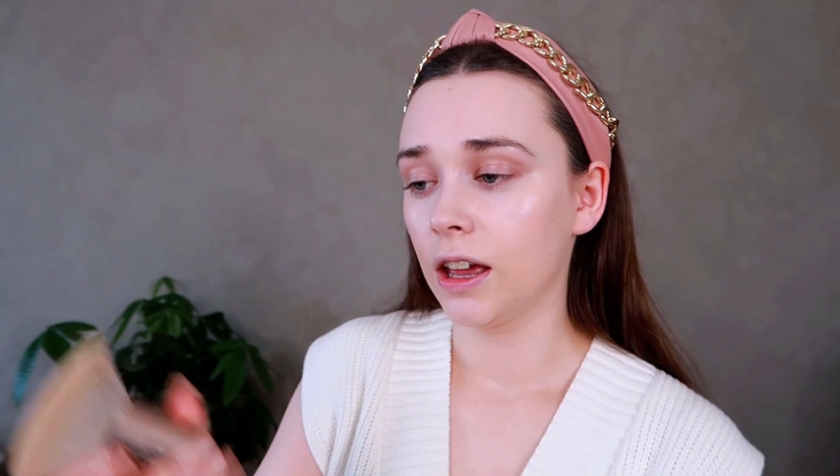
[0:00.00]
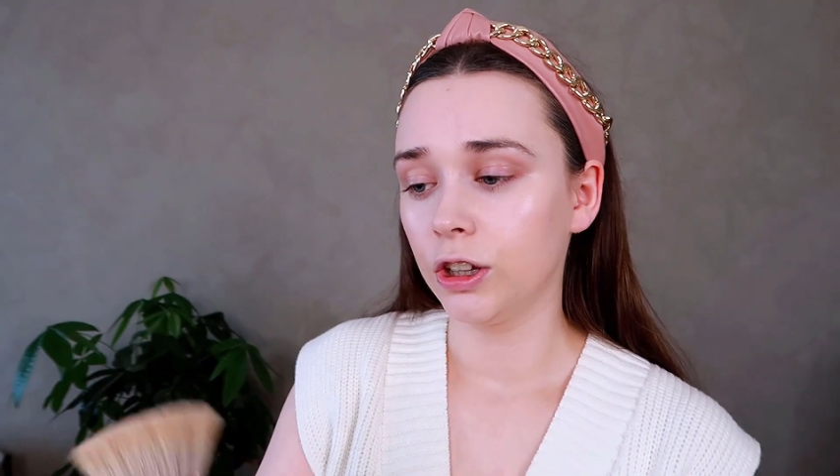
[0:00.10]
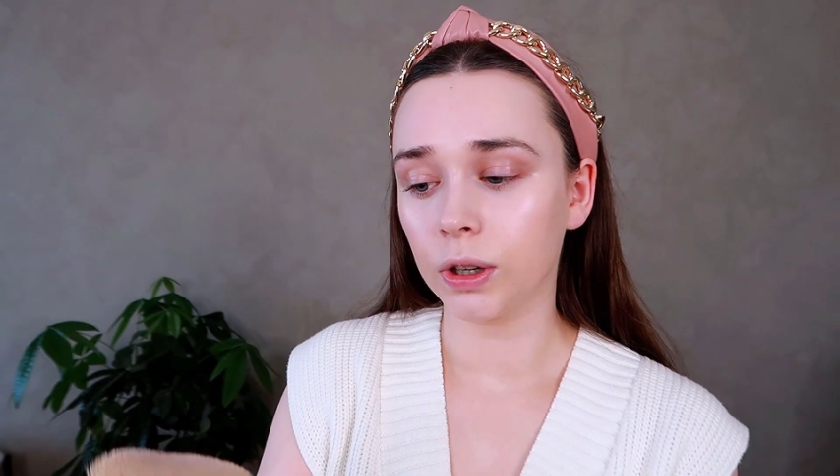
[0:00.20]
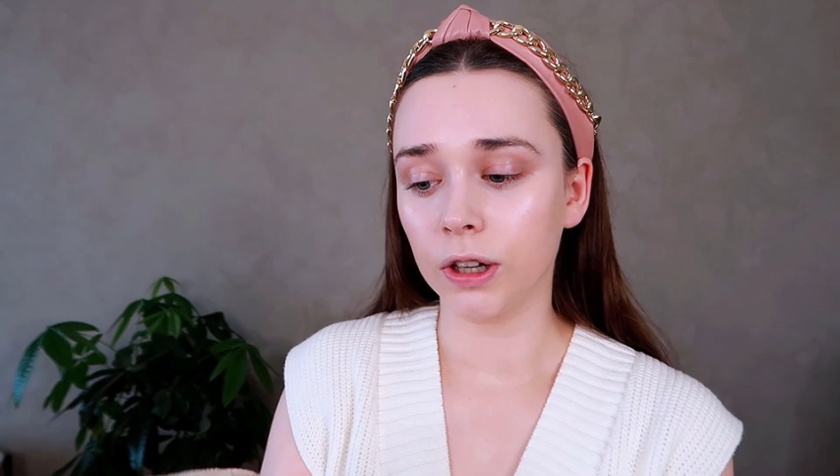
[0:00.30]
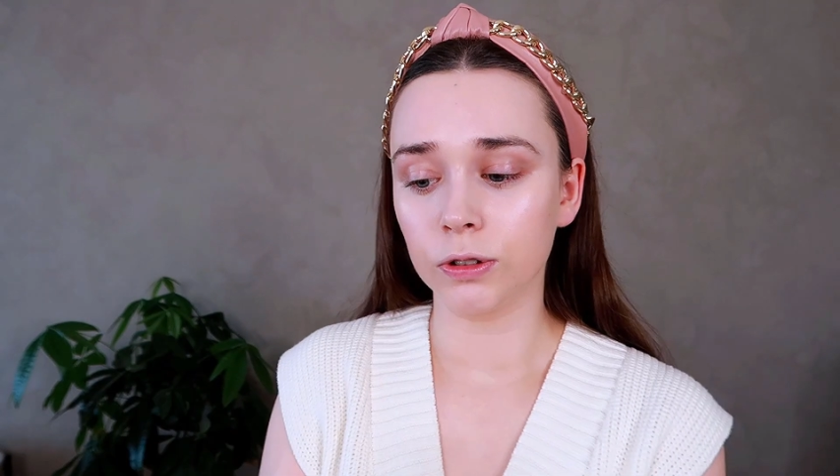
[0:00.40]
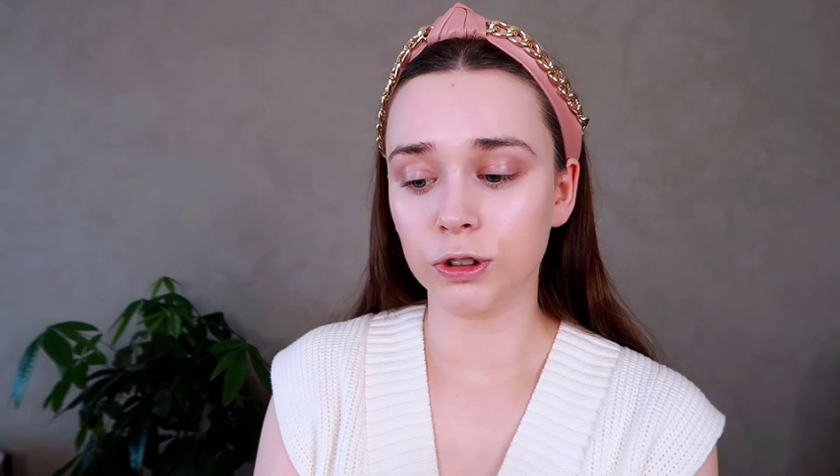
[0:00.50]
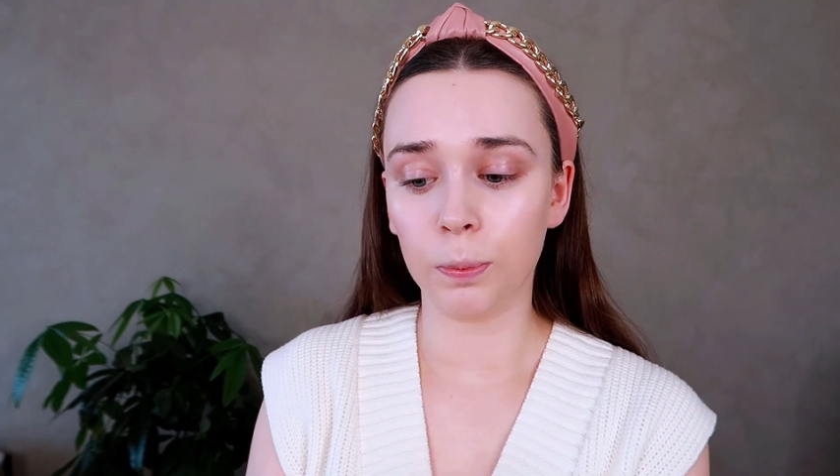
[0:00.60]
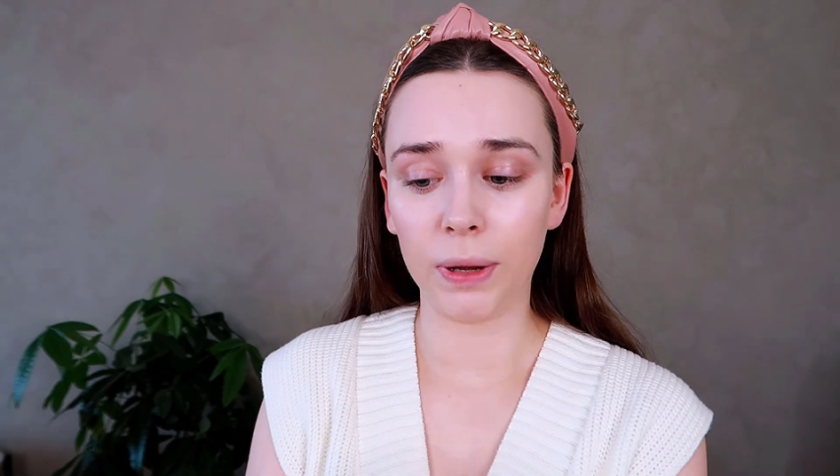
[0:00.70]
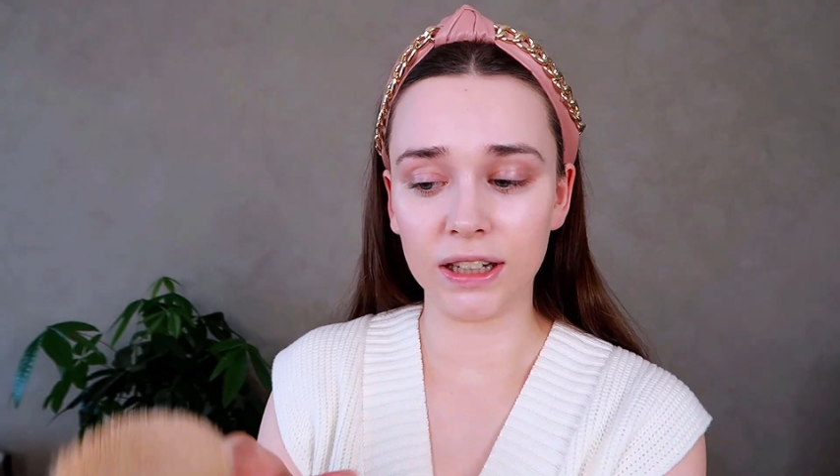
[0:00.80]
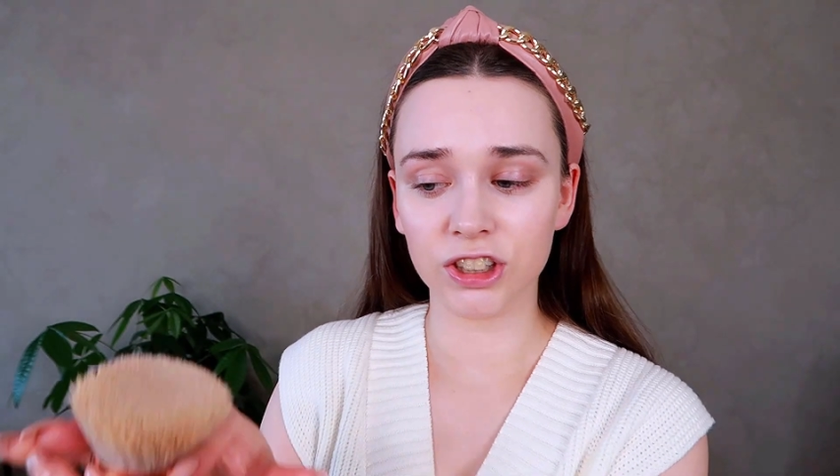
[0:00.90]
You can also
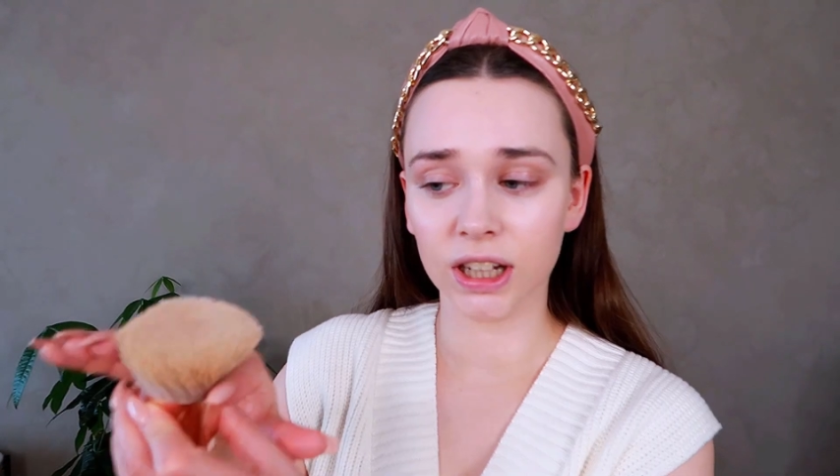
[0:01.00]
pinch